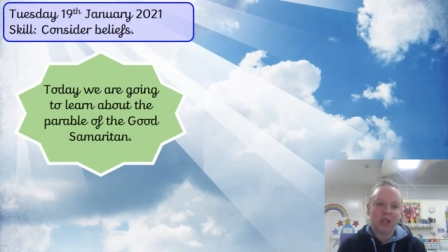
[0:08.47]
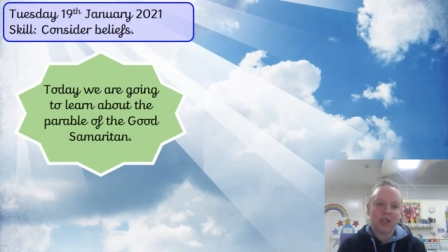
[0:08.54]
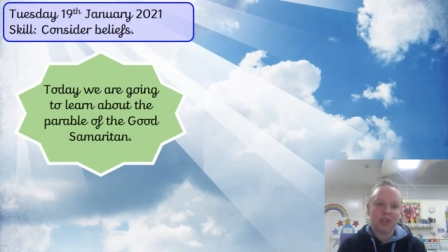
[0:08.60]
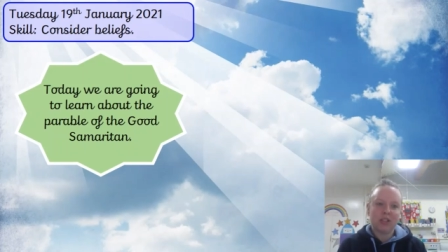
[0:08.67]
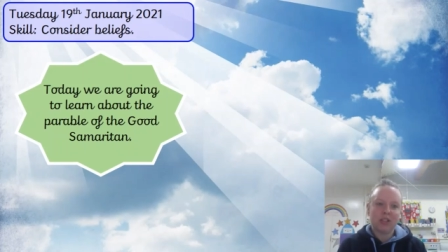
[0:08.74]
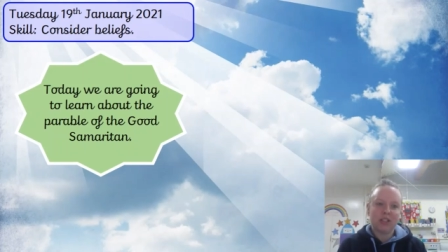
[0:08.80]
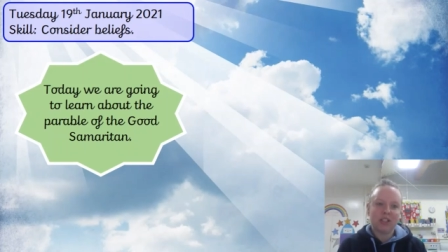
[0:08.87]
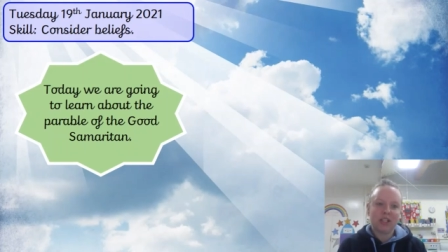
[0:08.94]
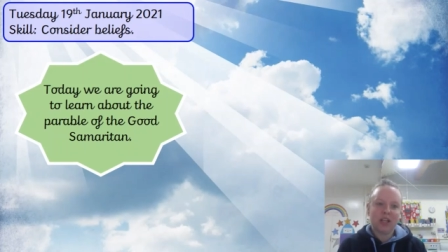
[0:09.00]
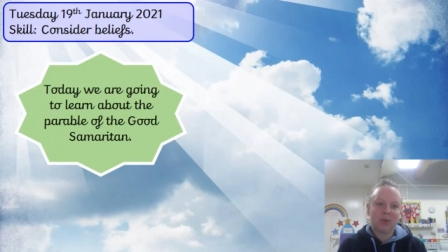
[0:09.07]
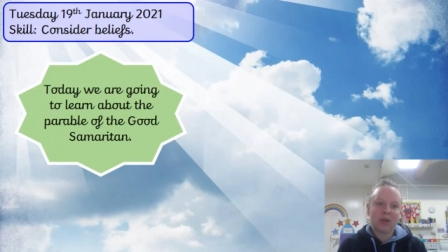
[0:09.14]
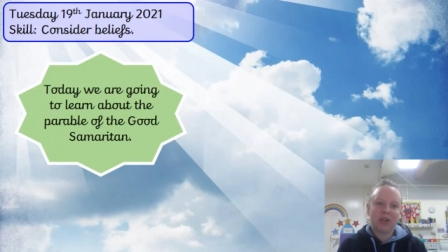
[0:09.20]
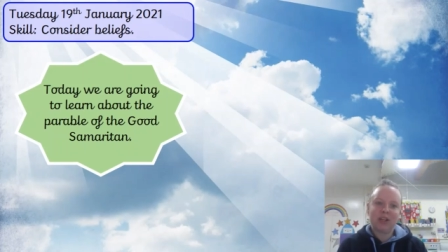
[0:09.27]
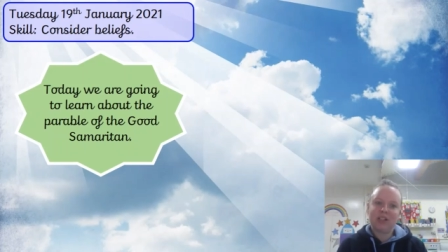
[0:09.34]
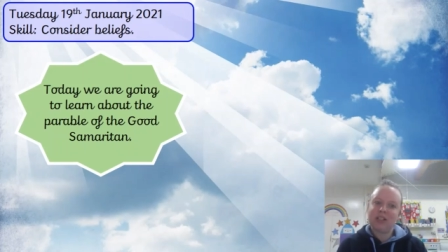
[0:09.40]
So today we're
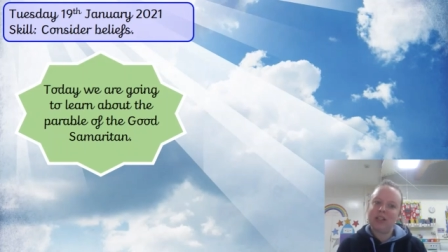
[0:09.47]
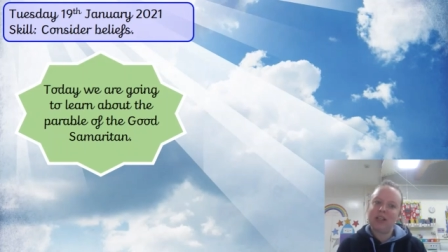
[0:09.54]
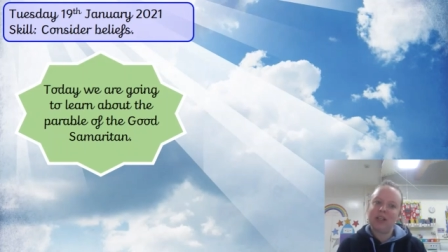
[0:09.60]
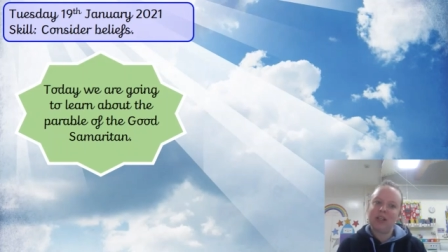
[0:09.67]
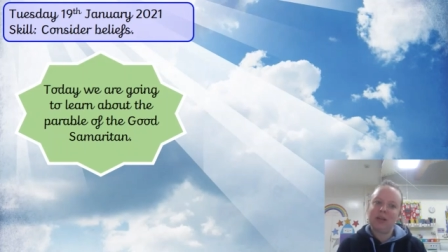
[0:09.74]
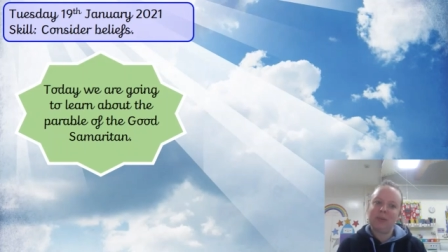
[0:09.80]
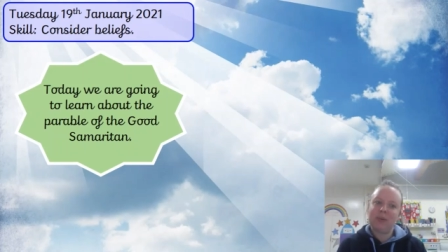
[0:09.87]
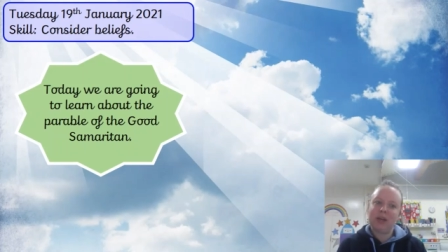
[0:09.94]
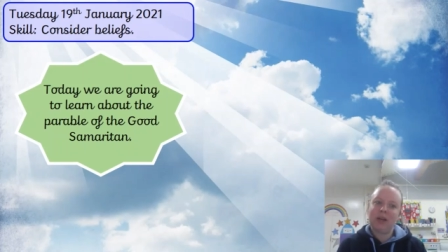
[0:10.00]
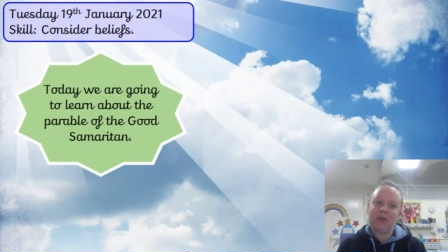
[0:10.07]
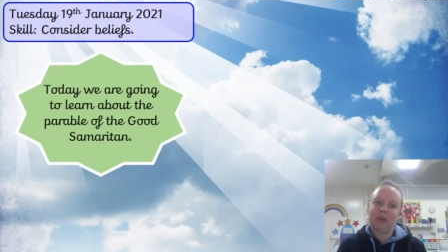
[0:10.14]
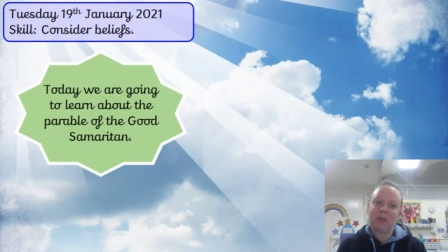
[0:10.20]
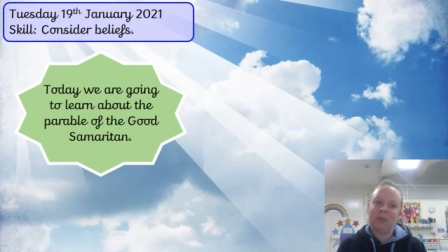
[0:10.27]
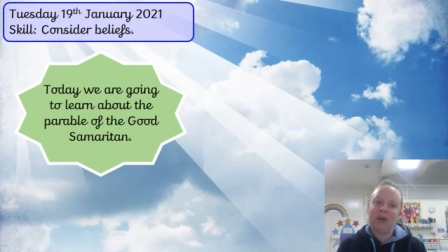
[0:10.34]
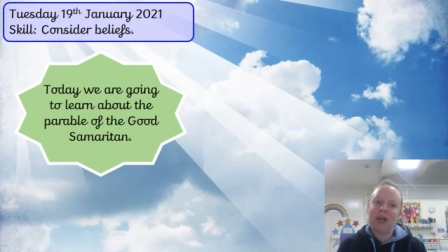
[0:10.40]
going to think about
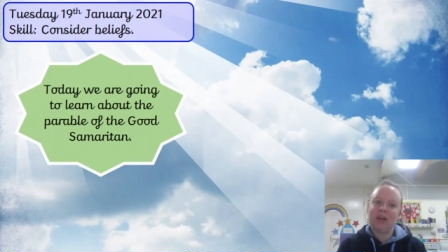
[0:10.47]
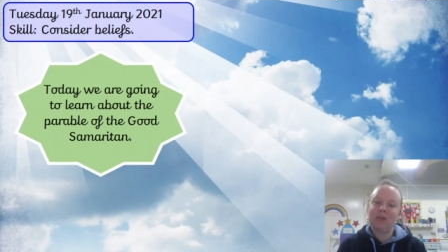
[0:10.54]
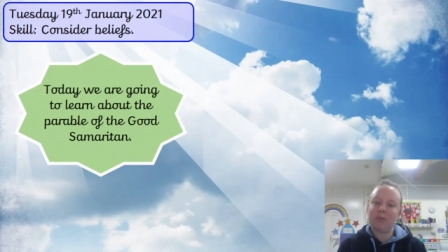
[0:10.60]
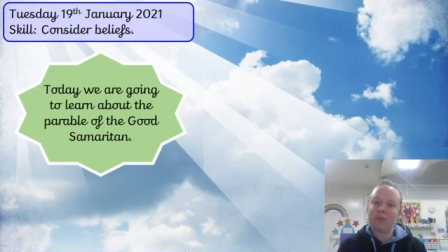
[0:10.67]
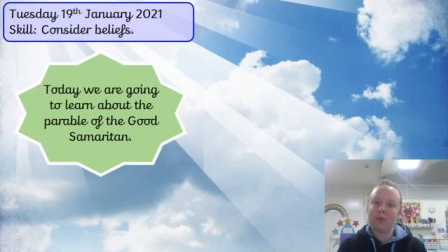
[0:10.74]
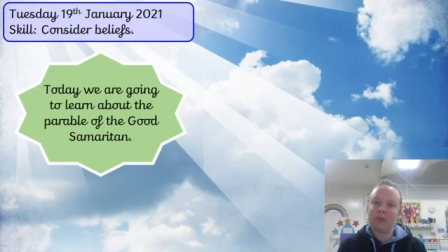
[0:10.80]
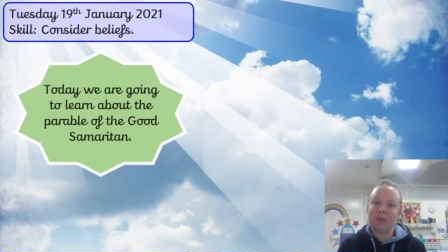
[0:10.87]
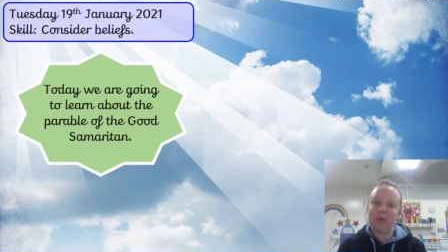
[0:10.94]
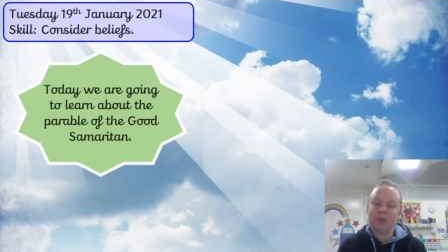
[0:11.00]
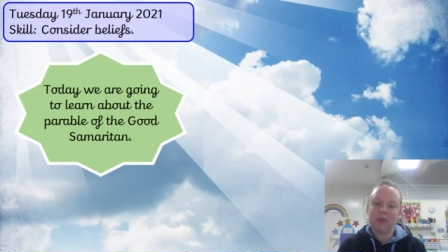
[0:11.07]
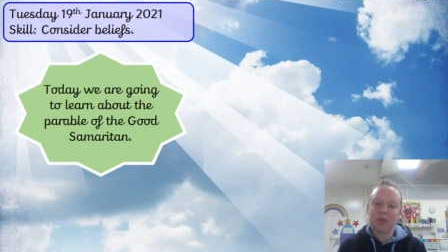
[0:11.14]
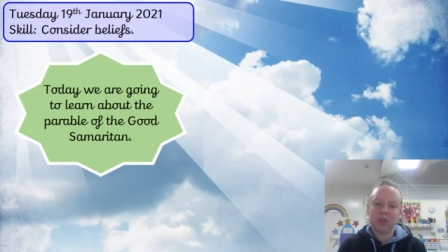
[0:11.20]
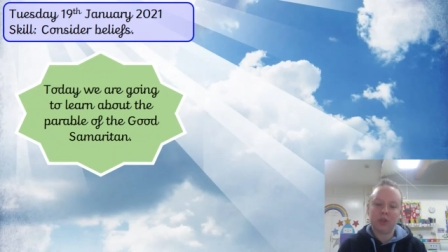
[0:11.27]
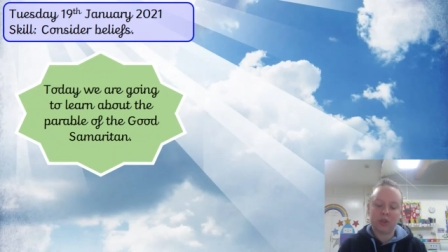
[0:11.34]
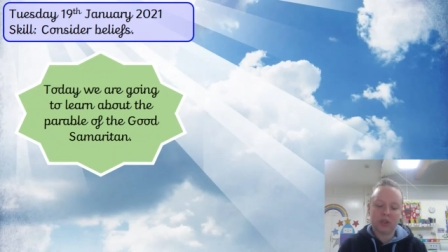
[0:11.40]
the parable of the
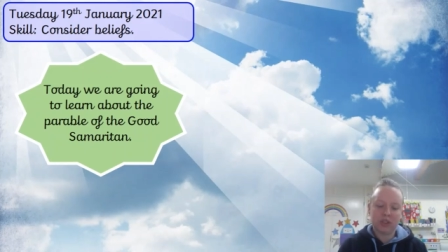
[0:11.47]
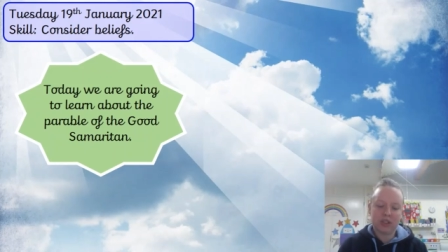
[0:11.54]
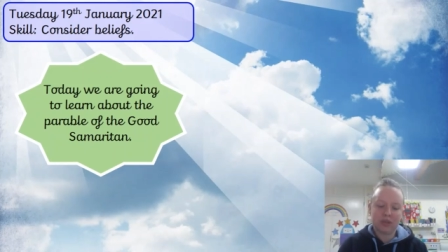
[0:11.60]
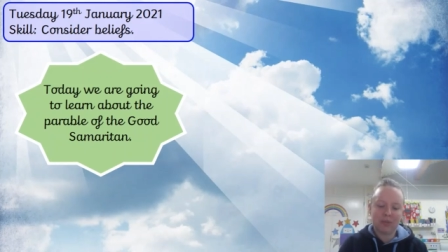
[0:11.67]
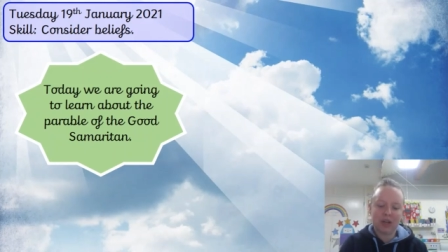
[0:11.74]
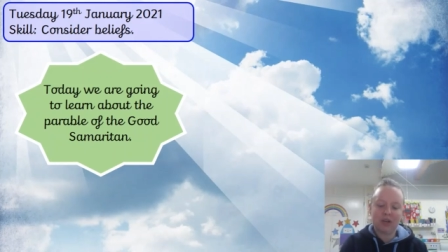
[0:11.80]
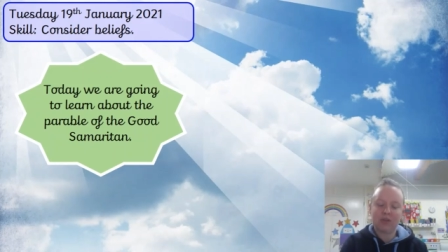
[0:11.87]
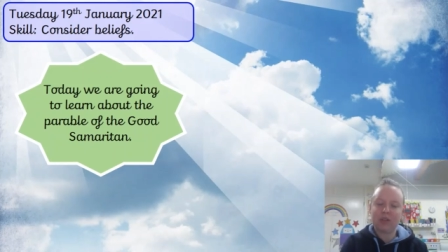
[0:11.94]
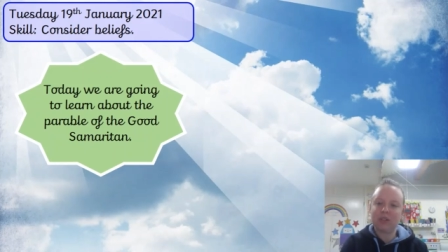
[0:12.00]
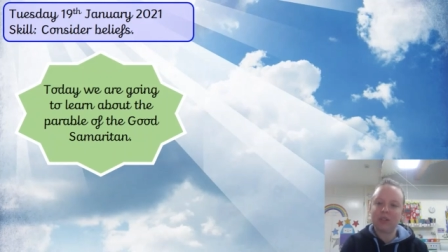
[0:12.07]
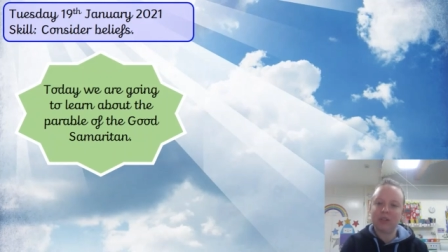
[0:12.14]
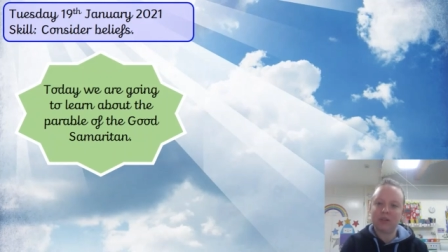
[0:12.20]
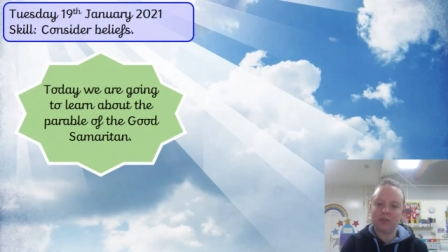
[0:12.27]
Good Samaritan.